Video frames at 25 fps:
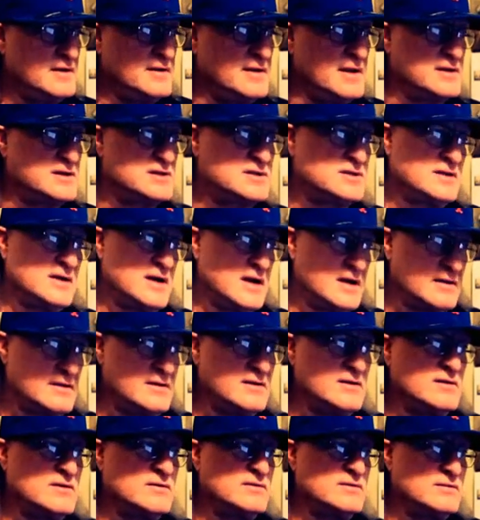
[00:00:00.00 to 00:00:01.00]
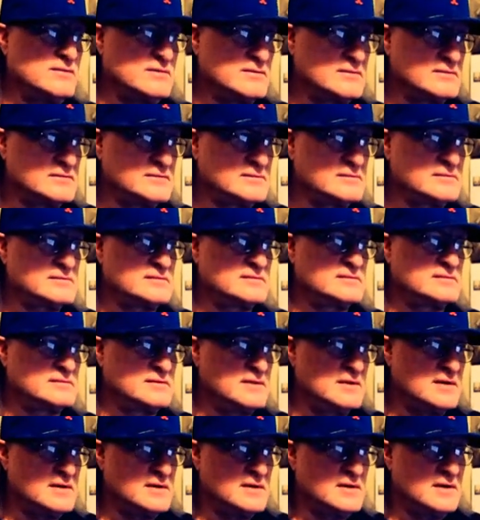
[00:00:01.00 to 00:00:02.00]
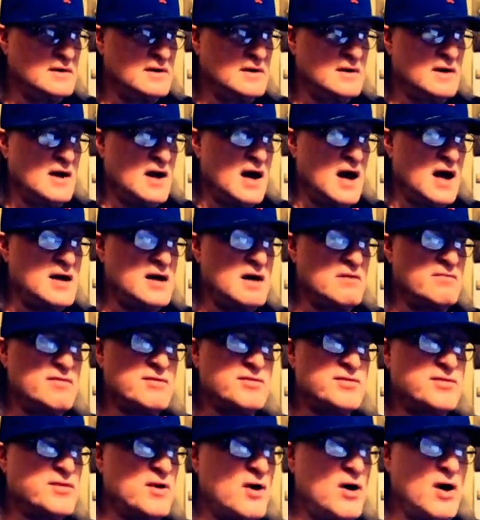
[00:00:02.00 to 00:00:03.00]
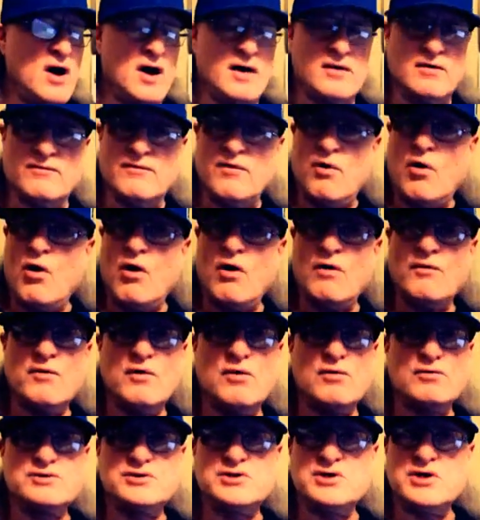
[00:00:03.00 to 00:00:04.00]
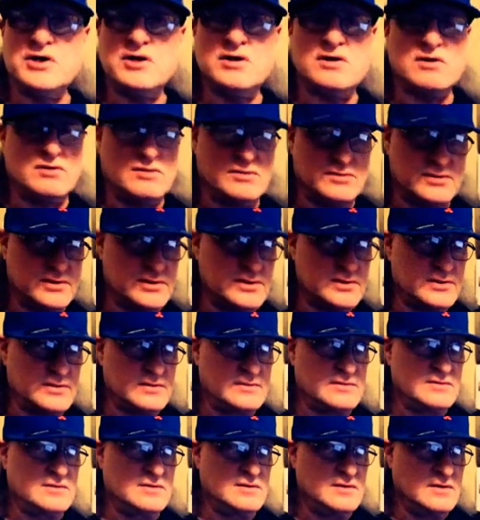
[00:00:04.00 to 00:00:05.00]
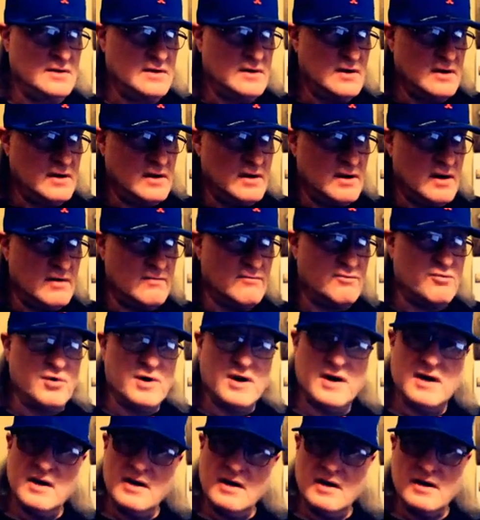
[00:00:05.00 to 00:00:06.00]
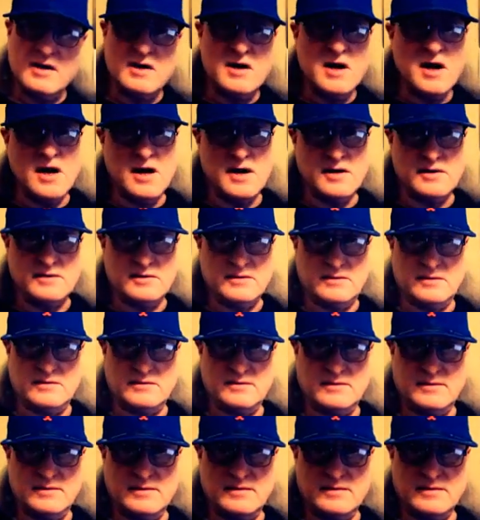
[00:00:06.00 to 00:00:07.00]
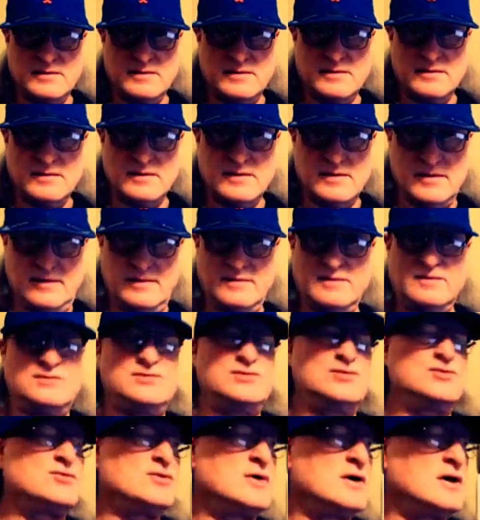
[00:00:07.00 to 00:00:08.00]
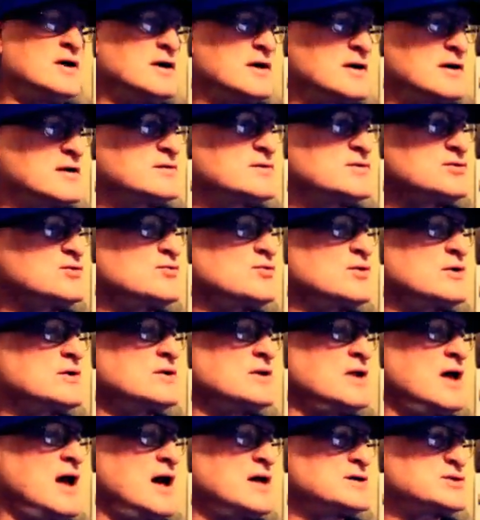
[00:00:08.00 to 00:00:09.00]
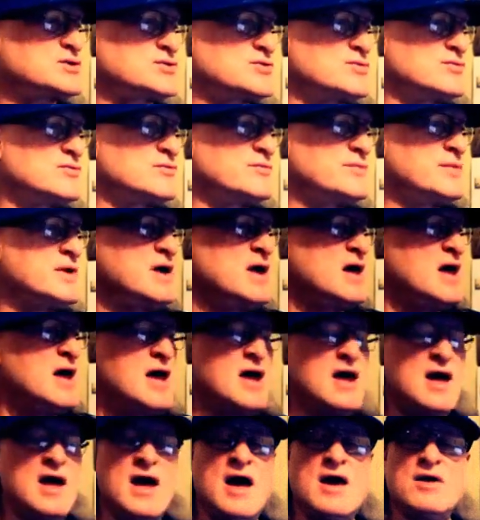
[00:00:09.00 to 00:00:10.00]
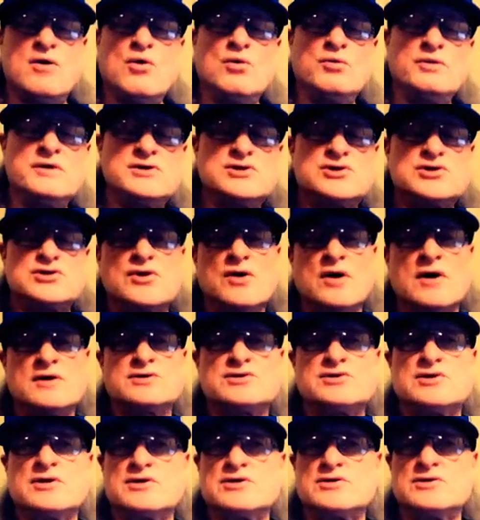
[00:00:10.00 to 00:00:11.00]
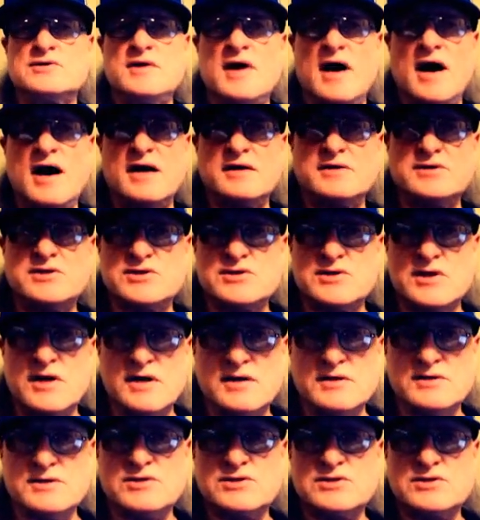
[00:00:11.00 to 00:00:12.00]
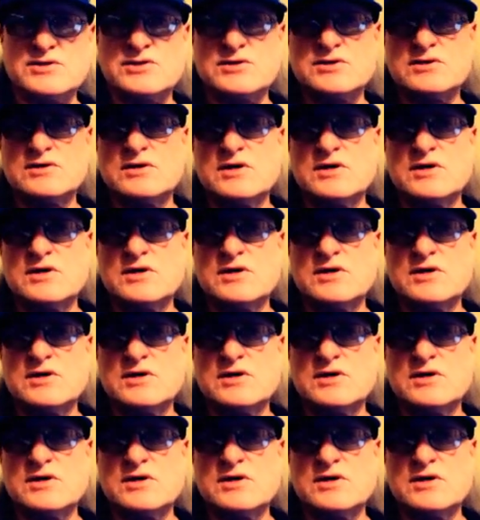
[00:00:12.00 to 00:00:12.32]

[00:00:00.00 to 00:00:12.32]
it's like, you know, I never thought of all those years of bringing a gun to a classroom, and only saw such nonsense